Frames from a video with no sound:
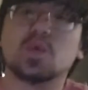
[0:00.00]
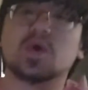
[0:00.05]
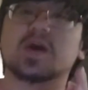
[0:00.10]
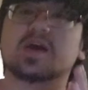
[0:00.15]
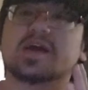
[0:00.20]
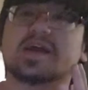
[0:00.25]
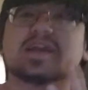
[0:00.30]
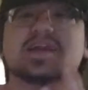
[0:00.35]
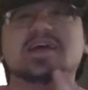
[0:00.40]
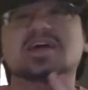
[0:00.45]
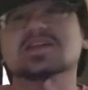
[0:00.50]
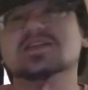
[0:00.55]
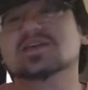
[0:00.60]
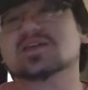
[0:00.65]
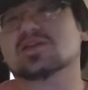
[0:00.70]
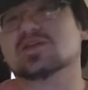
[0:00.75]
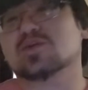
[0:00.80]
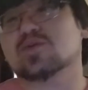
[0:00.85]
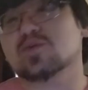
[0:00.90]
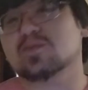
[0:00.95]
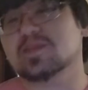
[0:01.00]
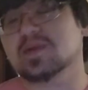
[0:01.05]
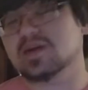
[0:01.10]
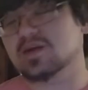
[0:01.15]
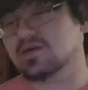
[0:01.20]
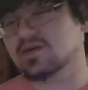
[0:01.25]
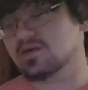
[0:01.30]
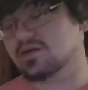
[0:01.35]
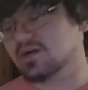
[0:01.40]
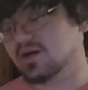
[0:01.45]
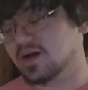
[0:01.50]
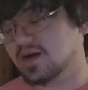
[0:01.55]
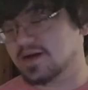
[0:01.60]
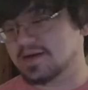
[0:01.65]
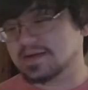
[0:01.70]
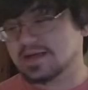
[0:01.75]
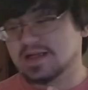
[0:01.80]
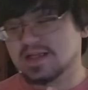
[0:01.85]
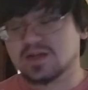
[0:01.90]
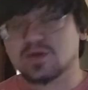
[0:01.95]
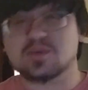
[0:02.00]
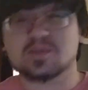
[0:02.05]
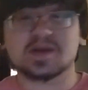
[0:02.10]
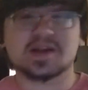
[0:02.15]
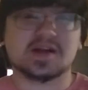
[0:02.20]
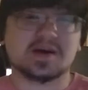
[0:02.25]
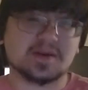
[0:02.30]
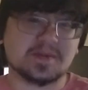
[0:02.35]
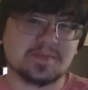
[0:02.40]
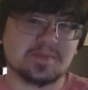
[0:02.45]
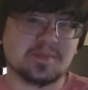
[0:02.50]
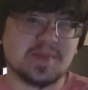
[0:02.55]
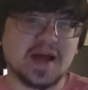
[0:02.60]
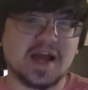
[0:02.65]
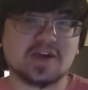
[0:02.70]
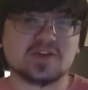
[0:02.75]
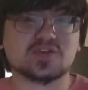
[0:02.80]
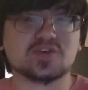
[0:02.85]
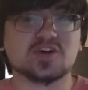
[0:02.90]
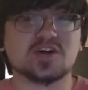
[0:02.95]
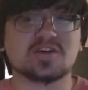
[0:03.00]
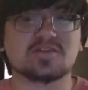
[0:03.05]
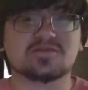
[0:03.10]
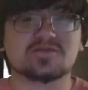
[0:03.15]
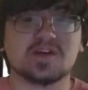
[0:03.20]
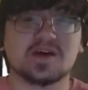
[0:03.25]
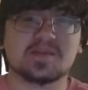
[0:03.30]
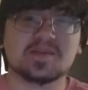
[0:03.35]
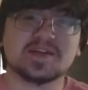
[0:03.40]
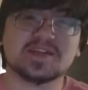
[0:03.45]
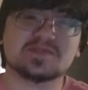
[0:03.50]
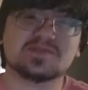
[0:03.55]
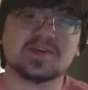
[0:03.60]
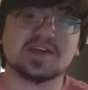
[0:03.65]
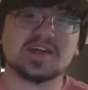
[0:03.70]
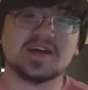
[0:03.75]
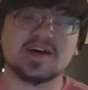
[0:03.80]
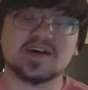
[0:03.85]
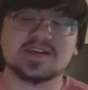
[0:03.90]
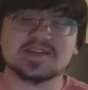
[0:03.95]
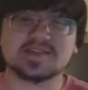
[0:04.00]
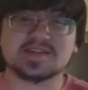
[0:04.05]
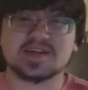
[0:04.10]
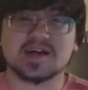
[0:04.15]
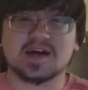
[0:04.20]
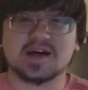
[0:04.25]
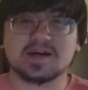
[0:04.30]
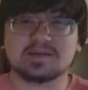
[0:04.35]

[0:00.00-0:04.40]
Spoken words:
where it gets a little bit of backdraw from, is because